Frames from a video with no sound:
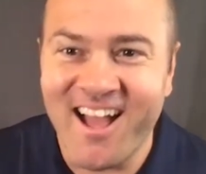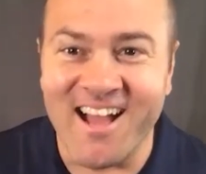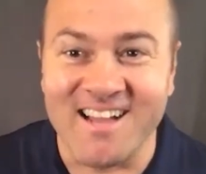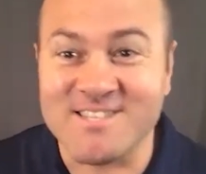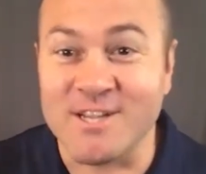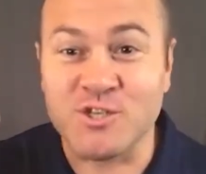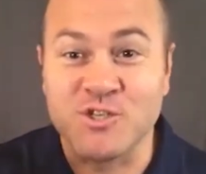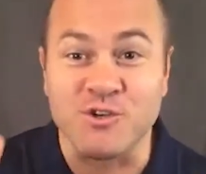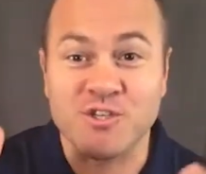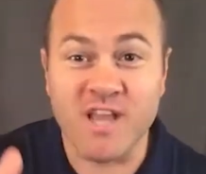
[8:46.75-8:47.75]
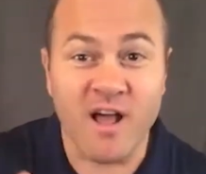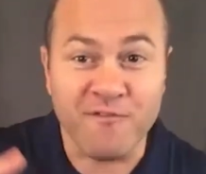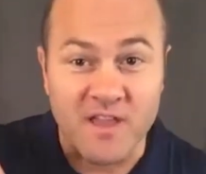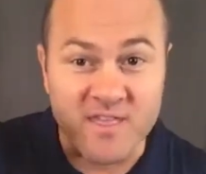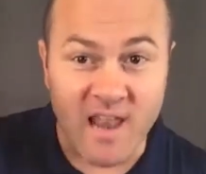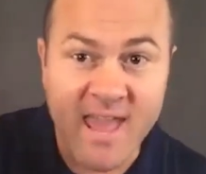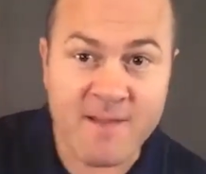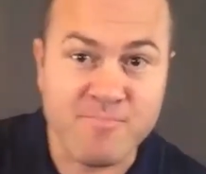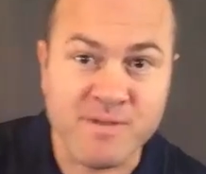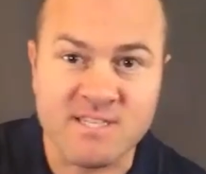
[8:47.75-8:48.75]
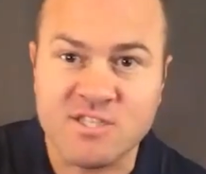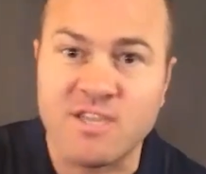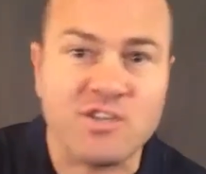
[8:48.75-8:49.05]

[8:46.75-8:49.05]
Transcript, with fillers: uh, such as yourself in the land business,